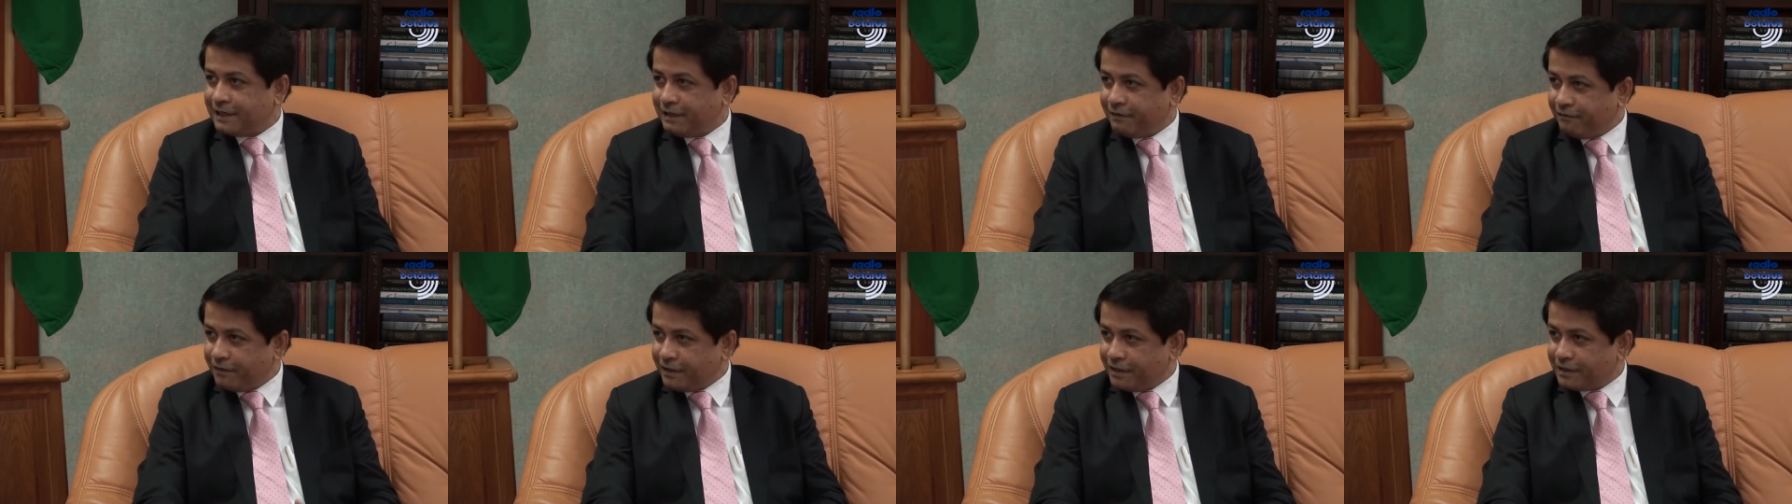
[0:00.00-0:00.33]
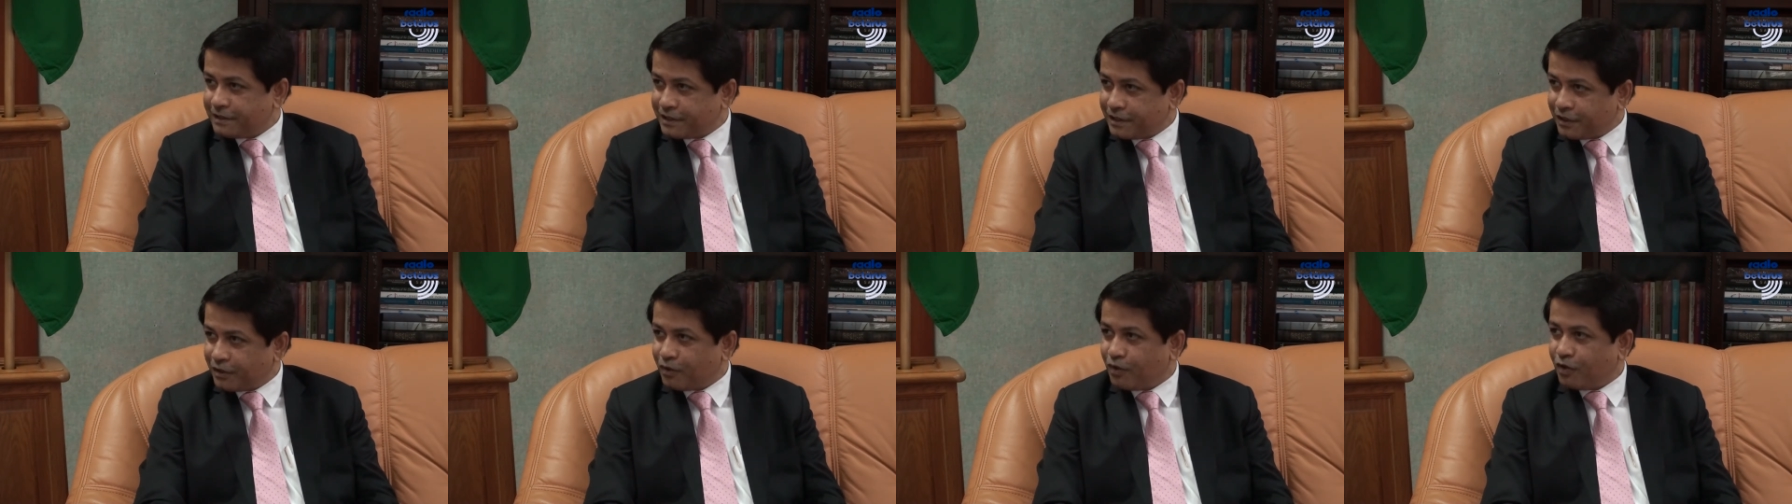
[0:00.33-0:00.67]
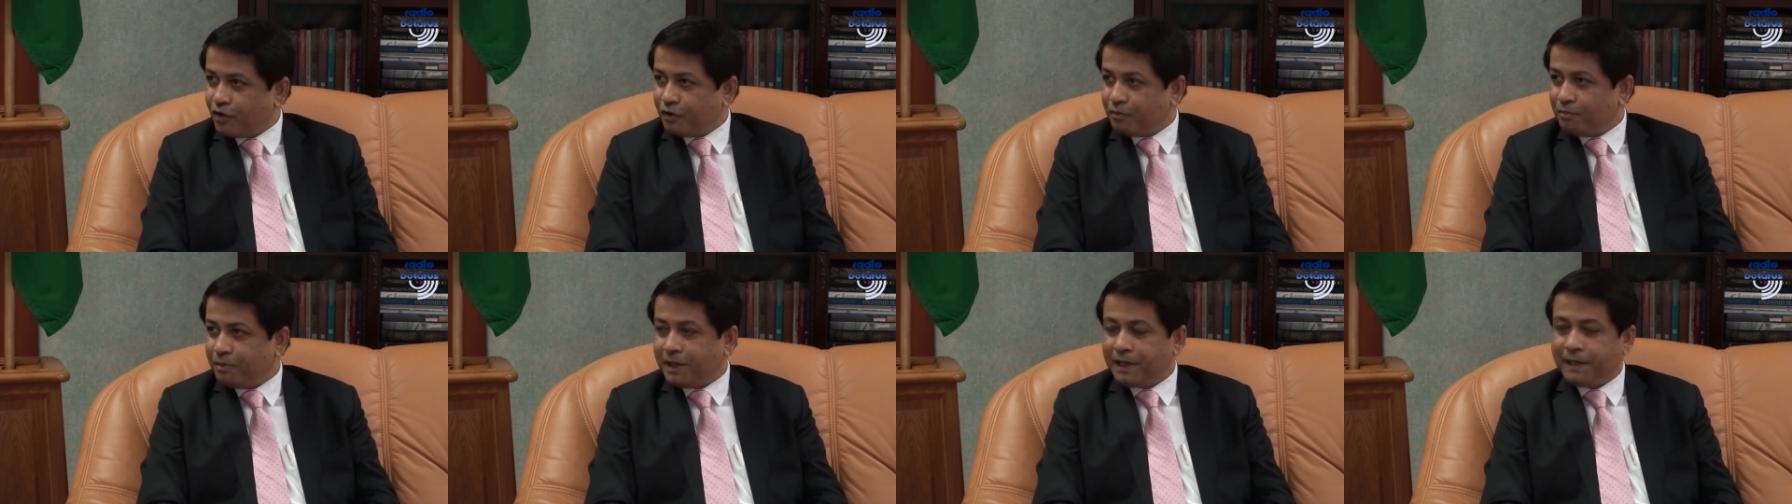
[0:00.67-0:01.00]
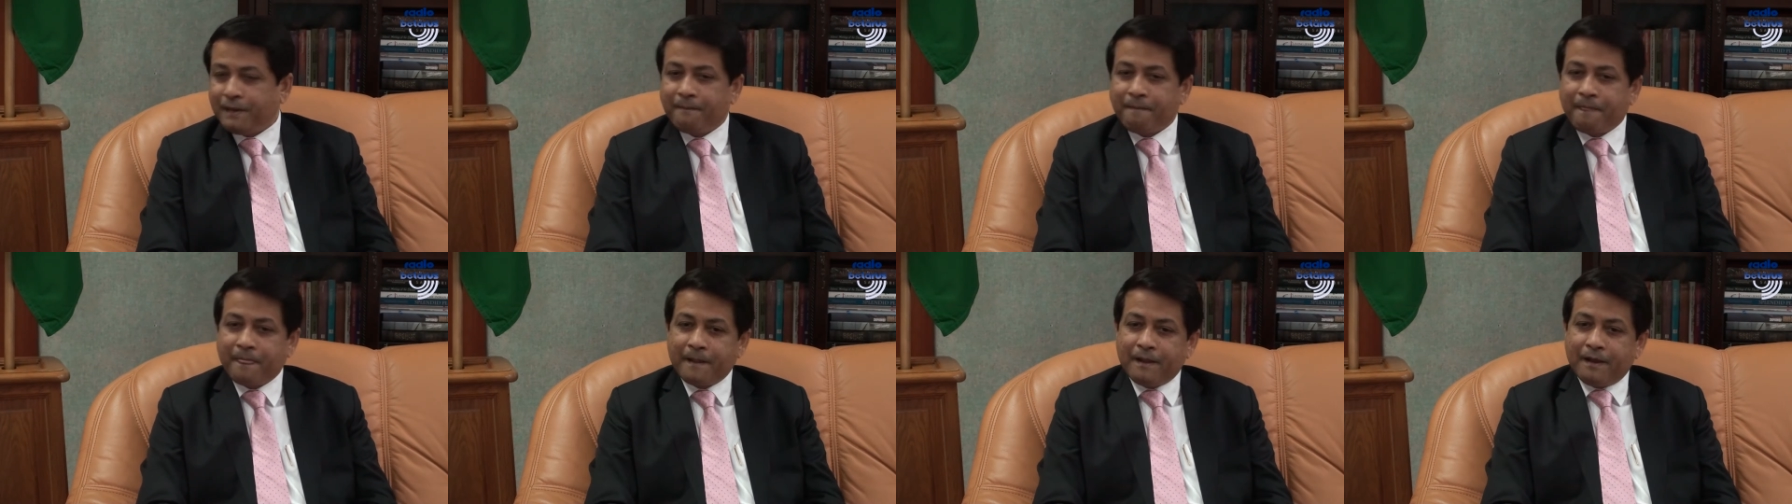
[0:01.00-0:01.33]
given its
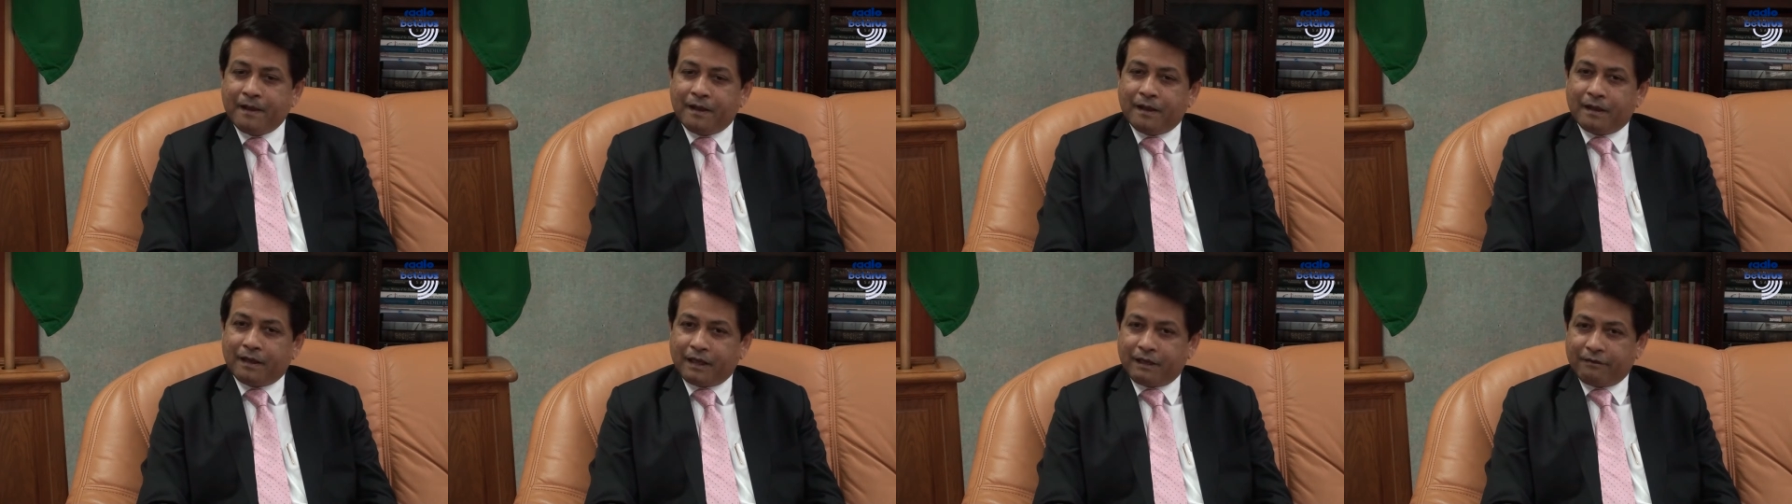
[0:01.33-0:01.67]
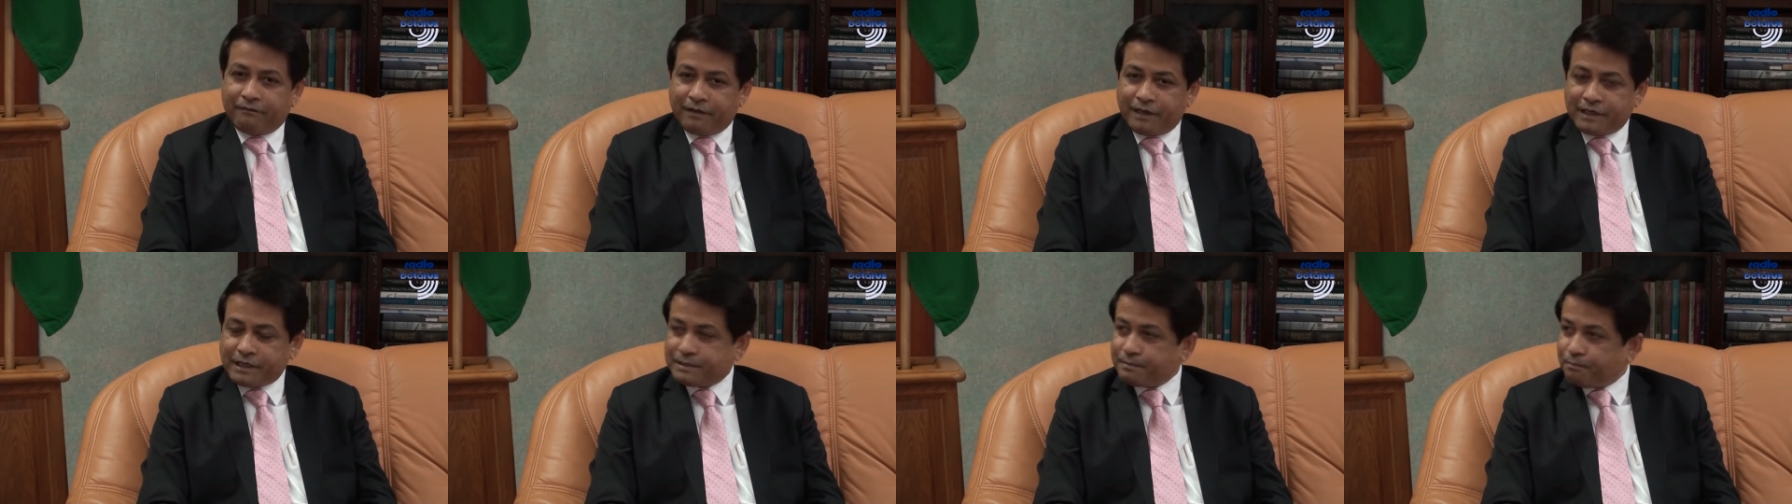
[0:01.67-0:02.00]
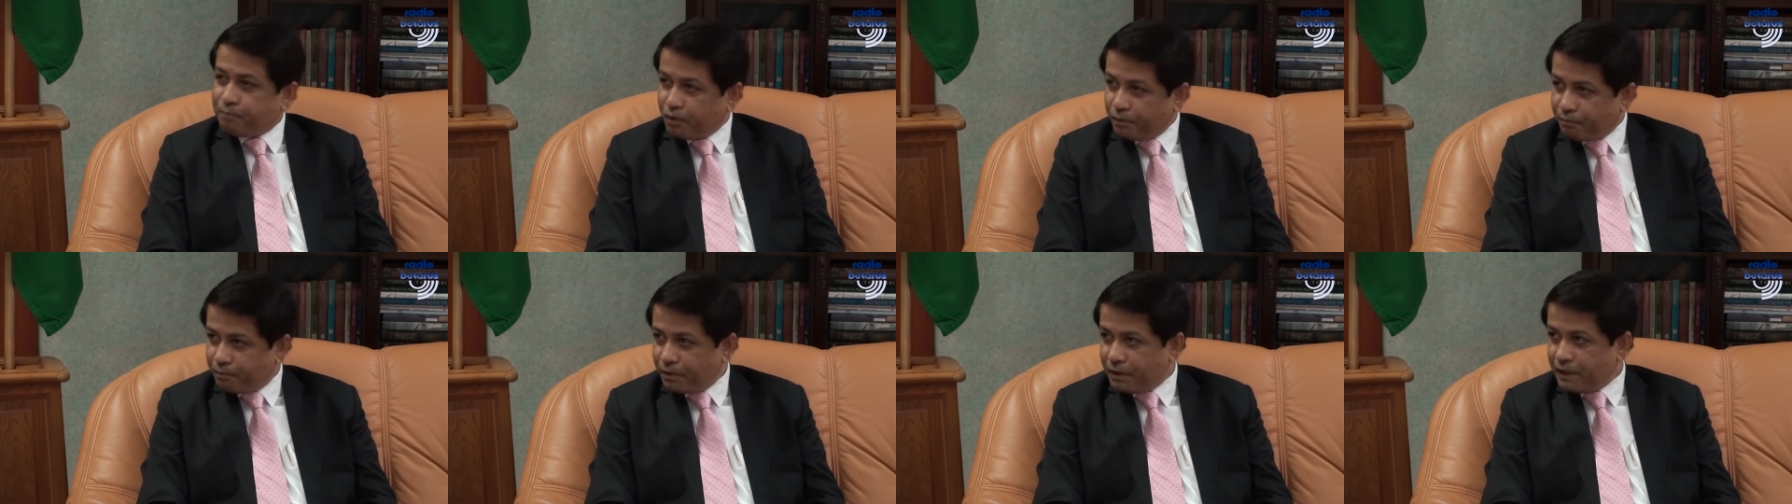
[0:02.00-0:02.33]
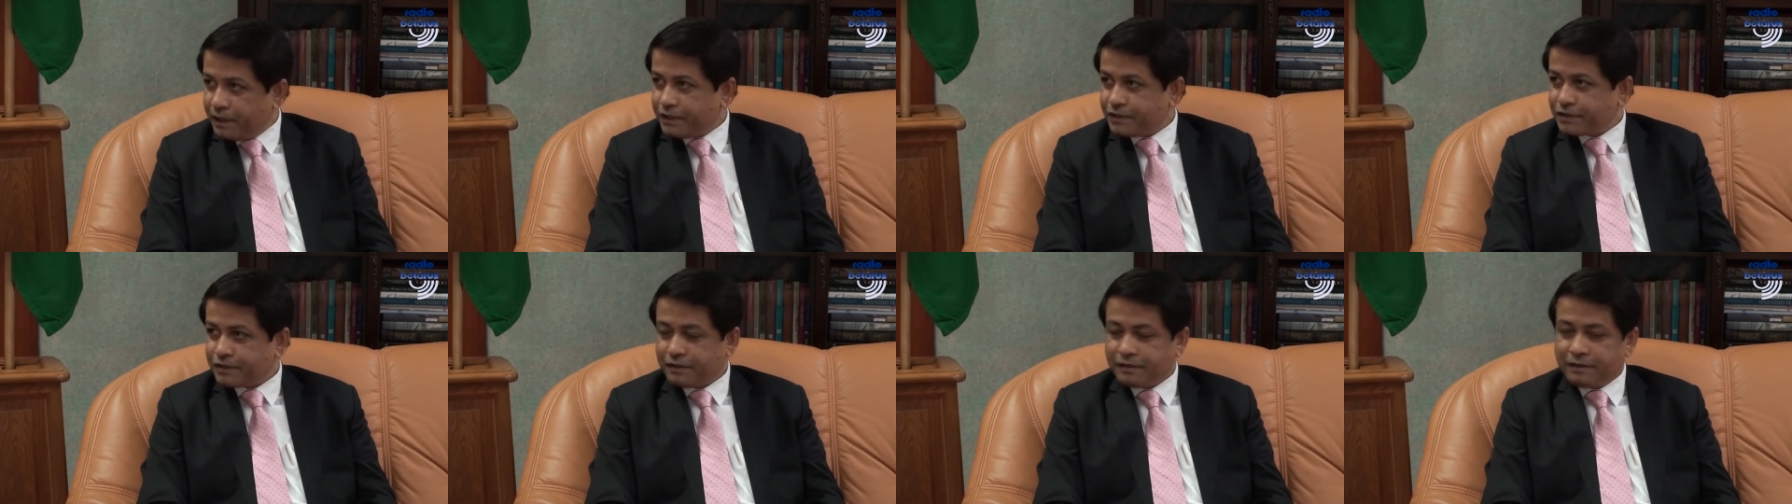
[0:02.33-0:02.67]
economy, given its
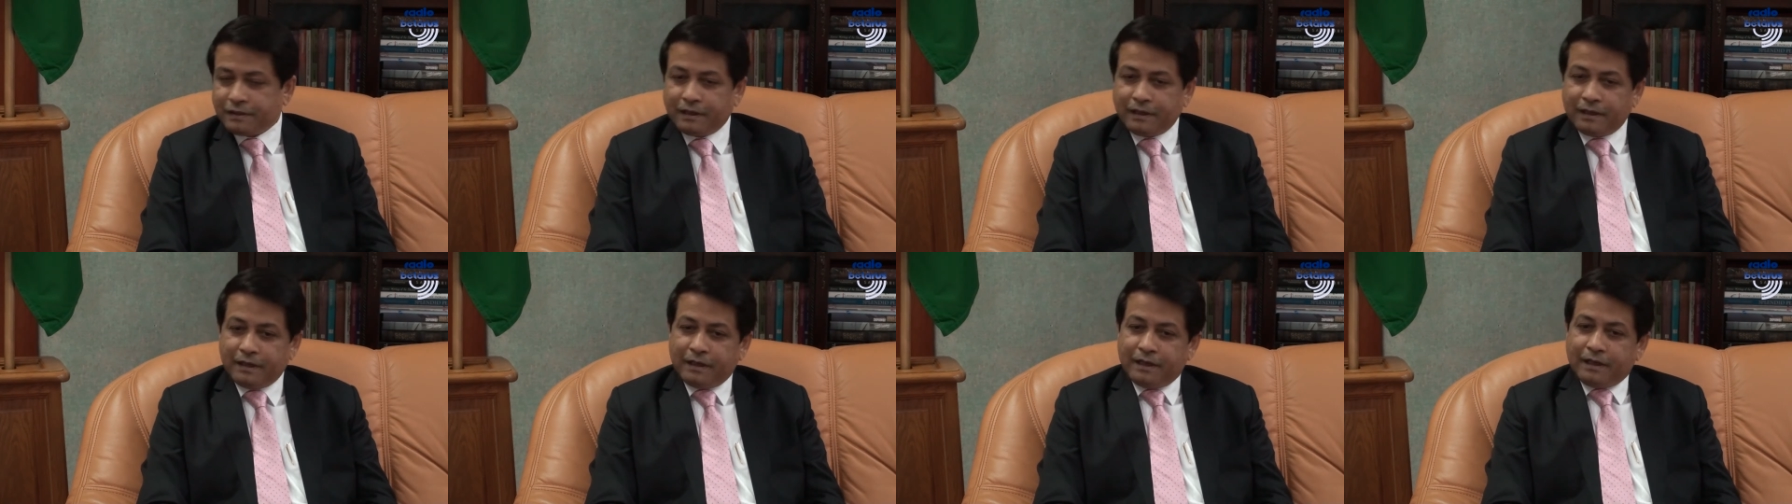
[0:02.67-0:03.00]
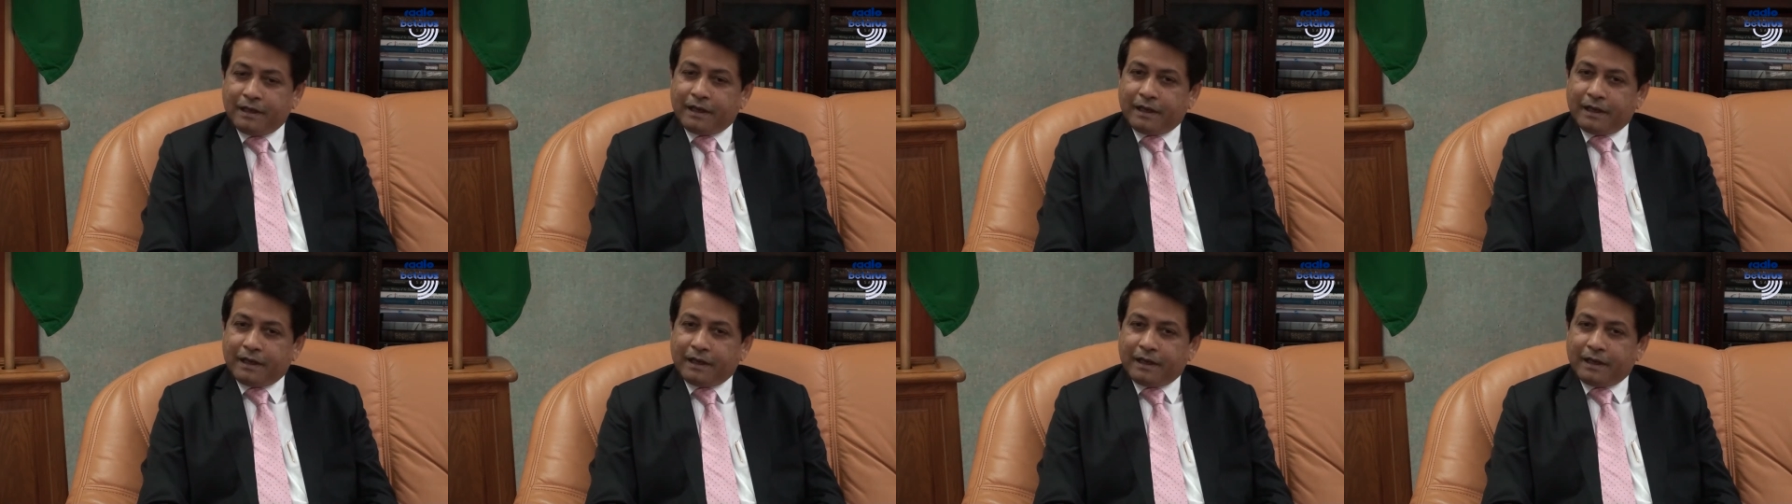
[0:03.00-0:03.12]
population.